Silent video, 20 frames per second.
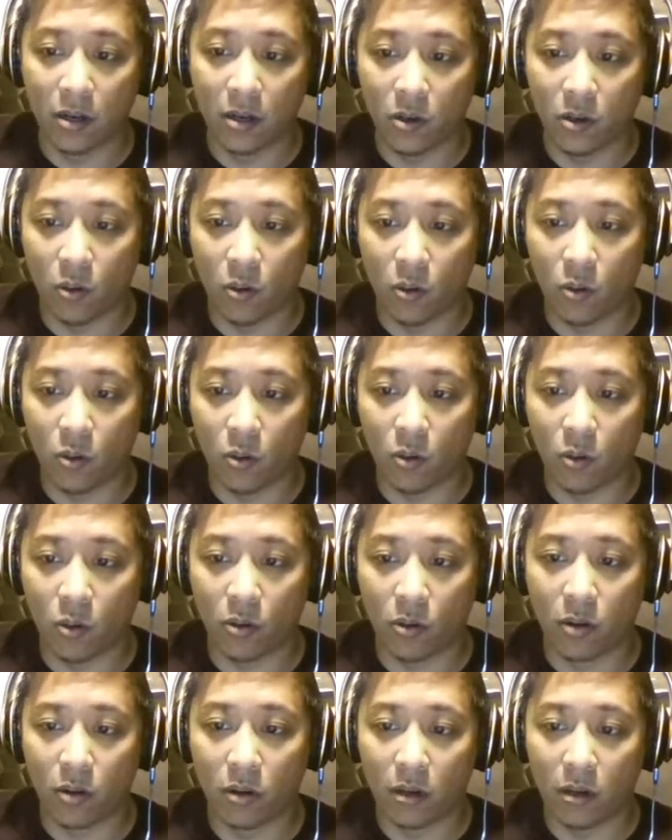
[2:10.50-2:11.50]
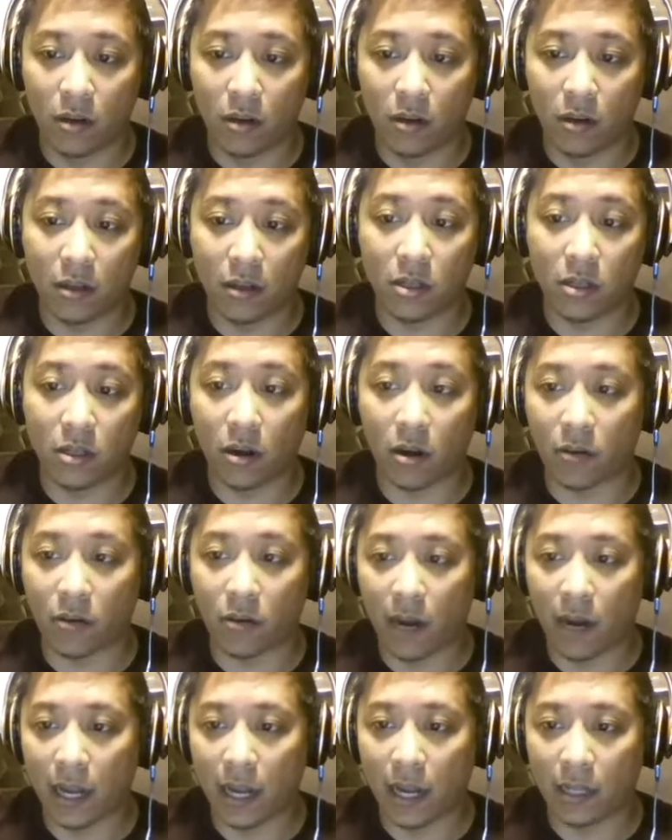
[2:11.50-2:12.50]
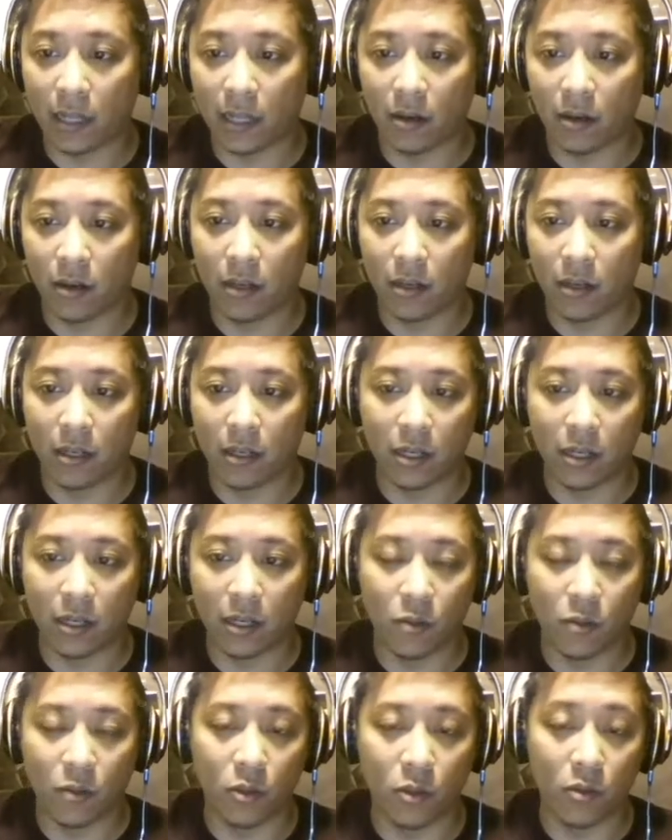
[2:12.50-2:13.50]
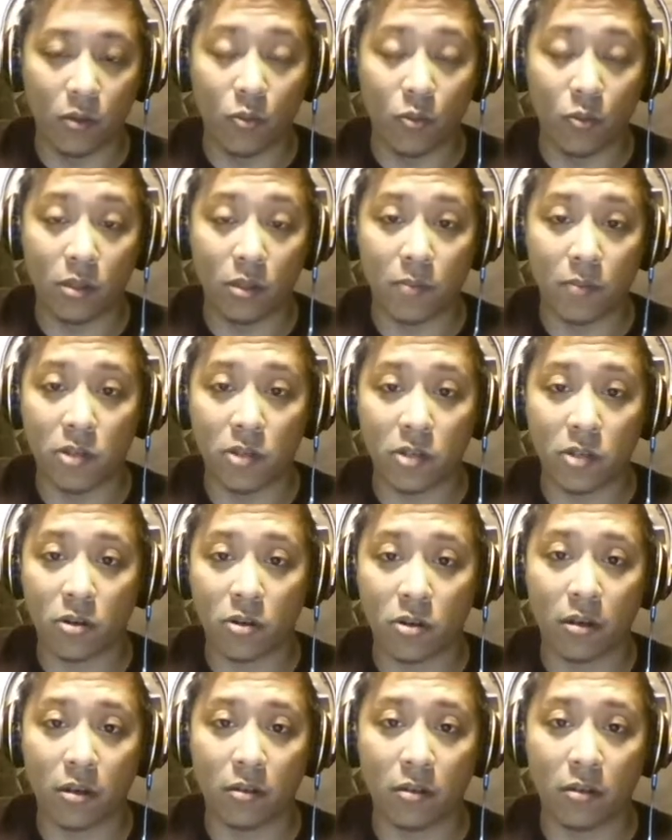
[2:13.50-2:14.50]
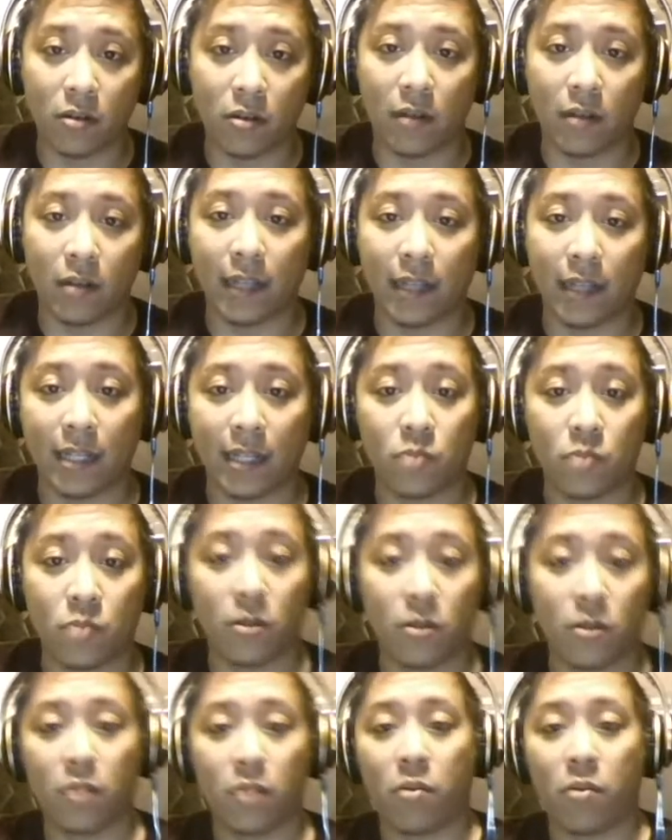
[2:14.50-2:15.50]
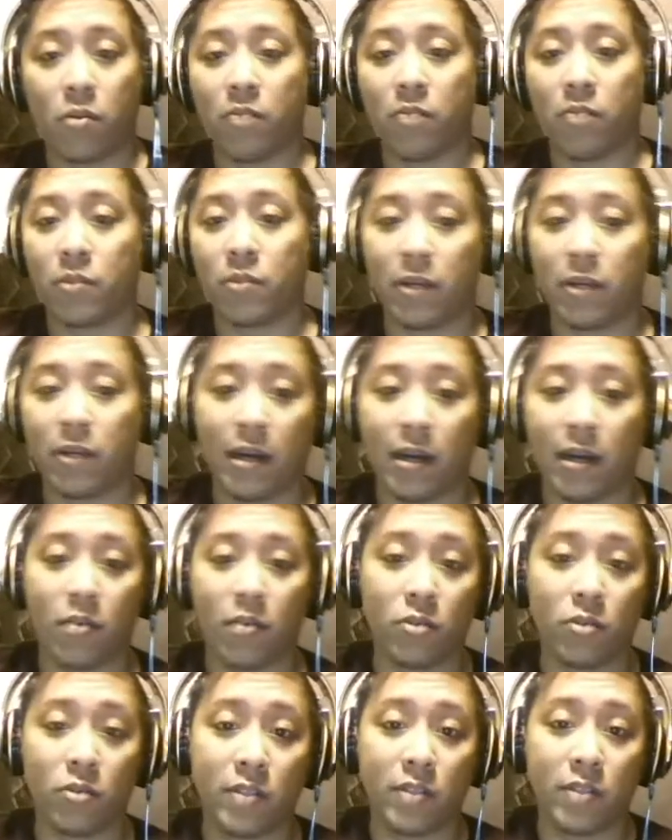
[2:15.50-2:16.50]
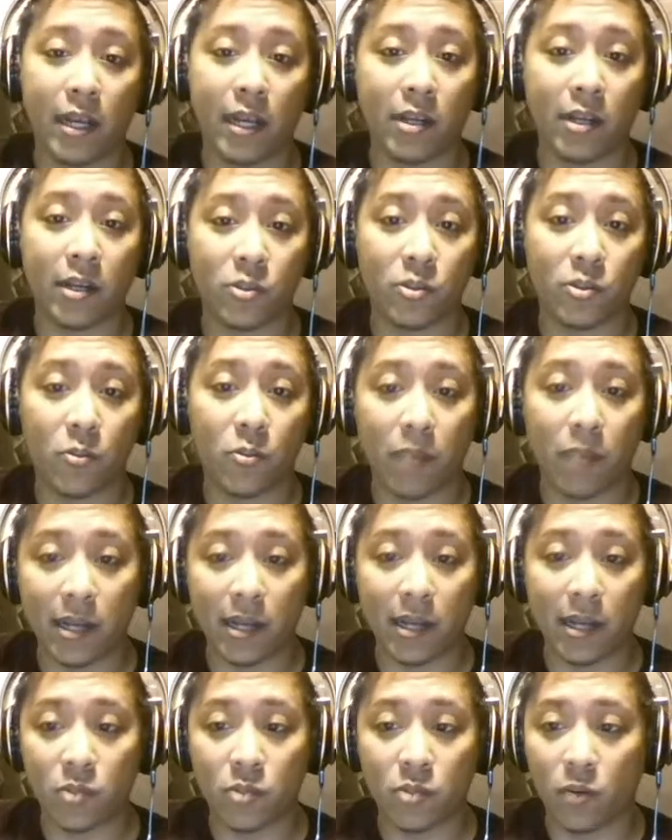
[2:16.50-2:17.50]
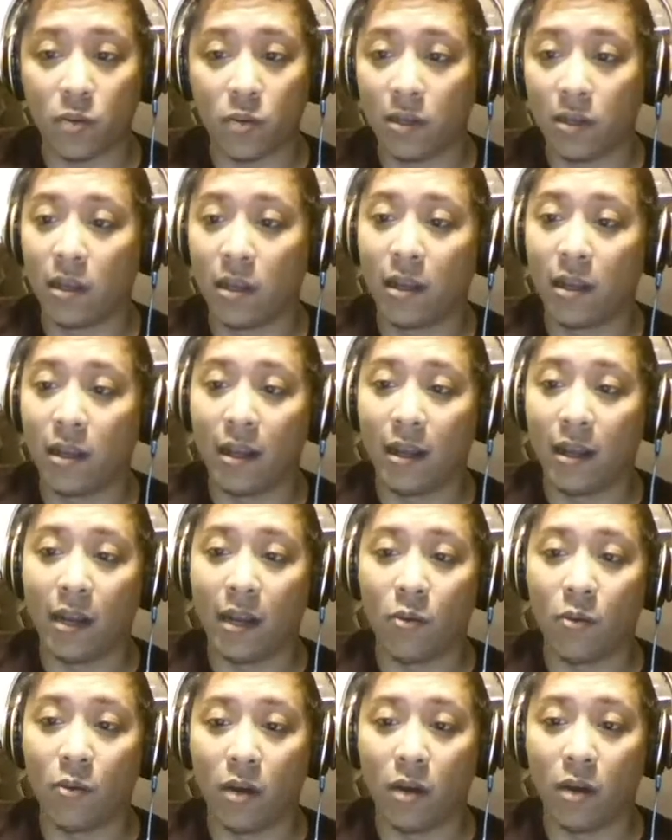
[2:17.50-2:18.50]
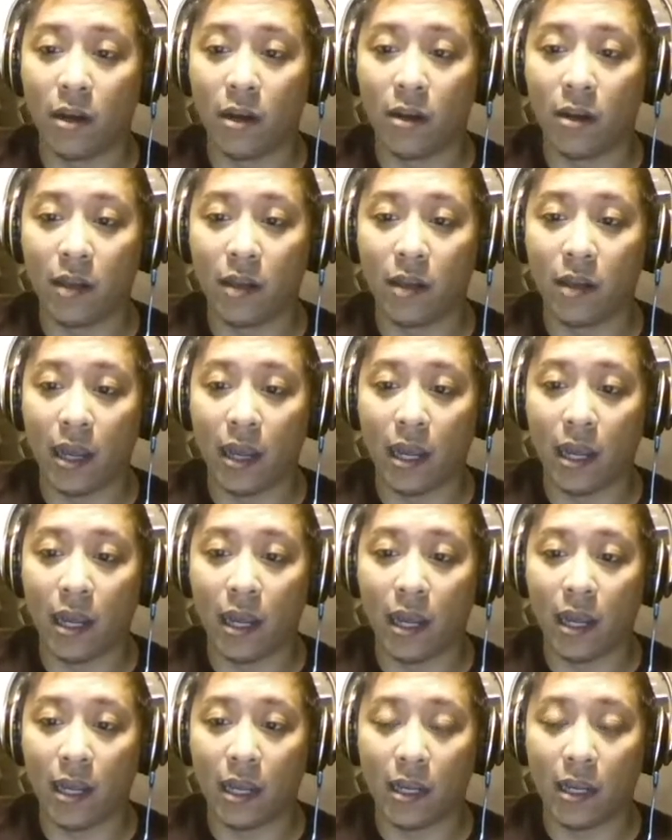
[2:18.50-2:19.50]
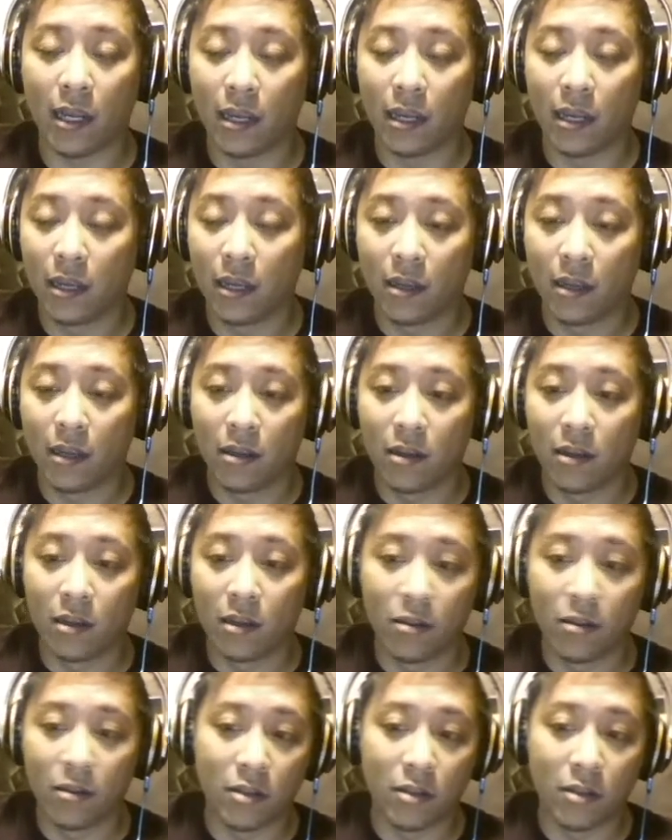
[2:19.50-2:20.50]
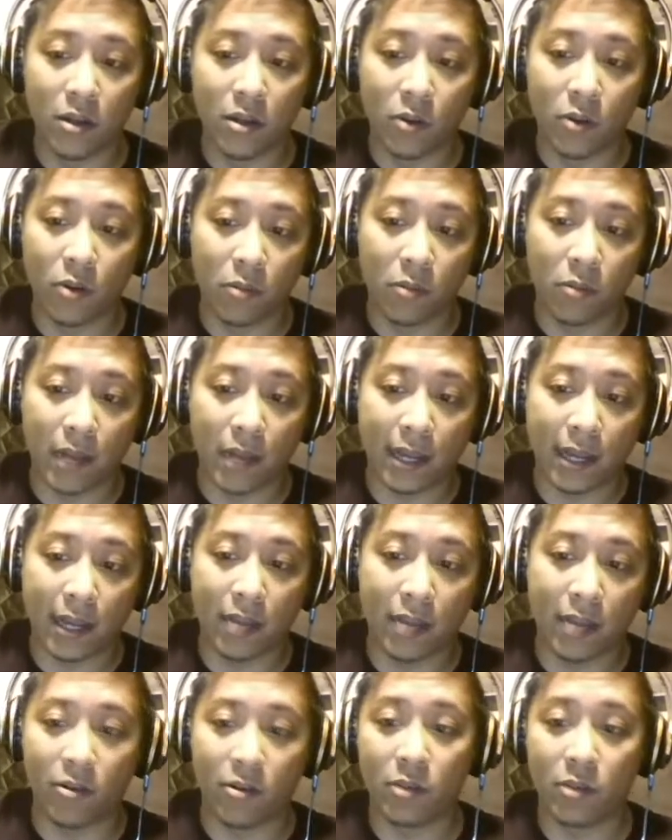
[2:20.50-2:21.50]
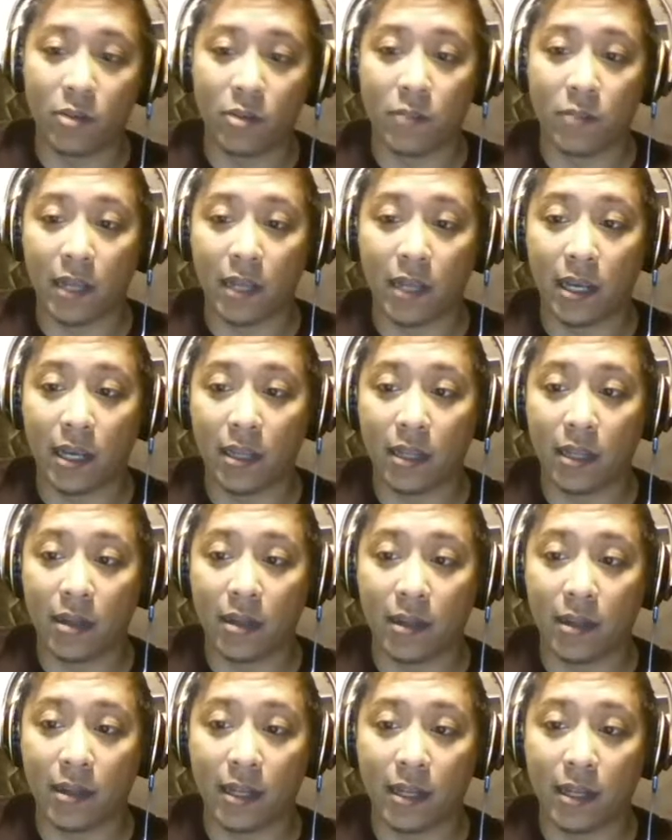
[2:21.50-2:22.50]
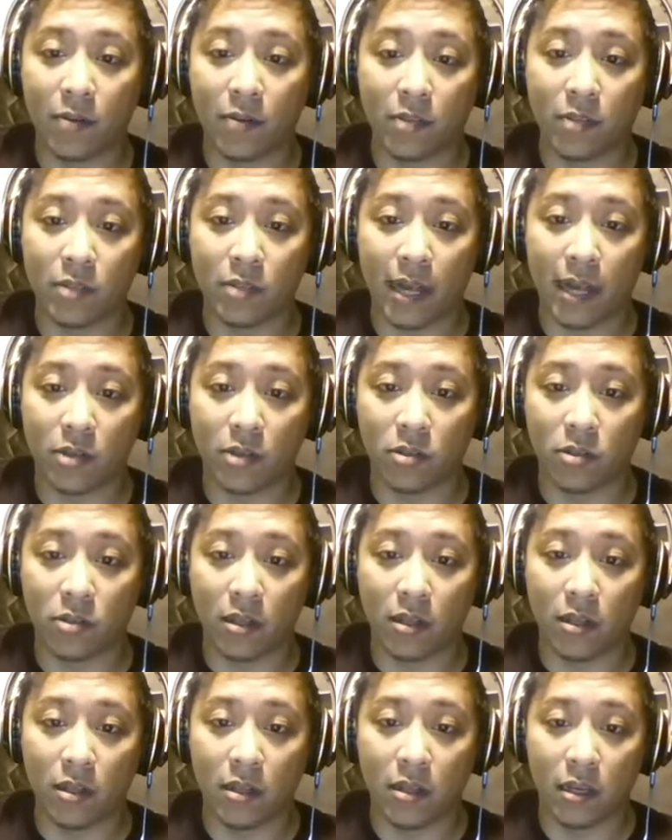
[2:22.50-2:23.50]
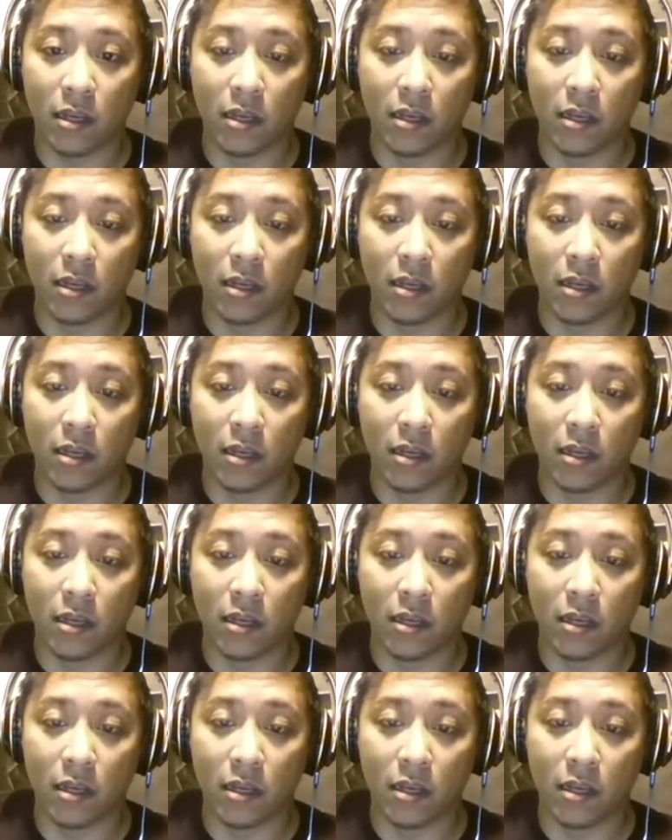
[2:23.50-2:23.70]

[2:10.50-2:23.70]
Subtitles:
or a dark gray heather? What's my shirt going to look like? That's one of the problems that we got. Or say a customer buys one and they wanted to know what a black heather is, but they thought that it was actually the